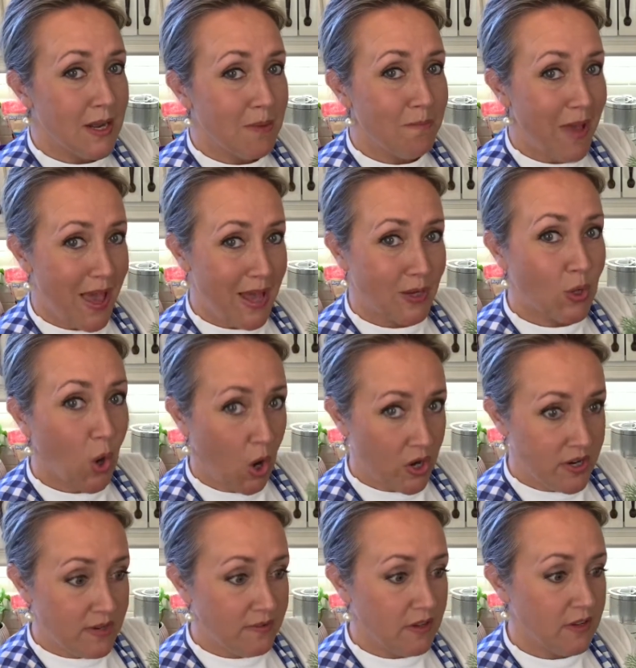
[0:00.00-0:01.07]
bed
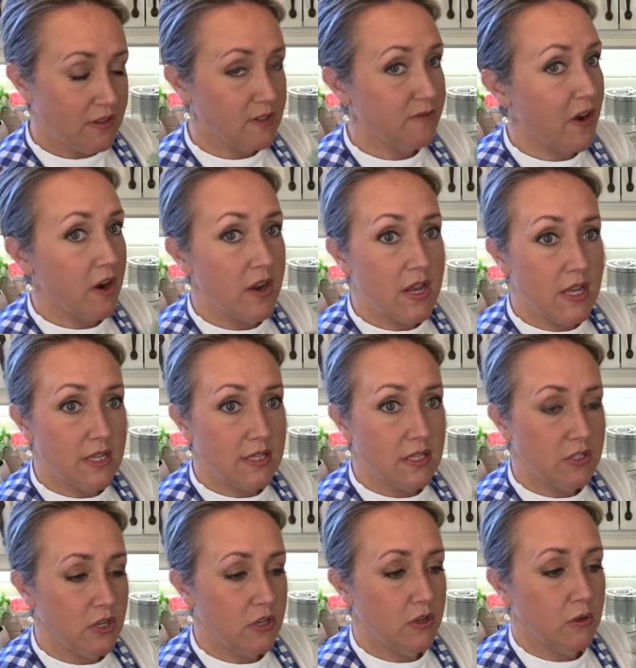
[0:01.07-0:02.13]
garden. It's very easy
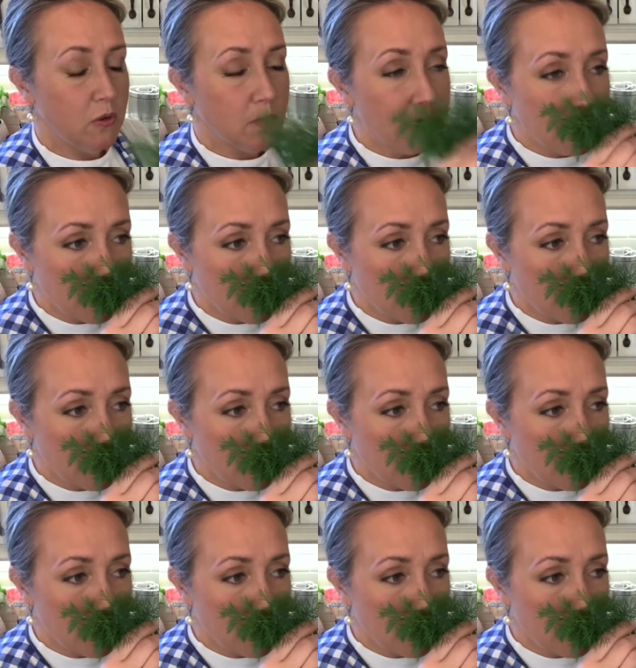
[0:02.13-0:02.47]
to do.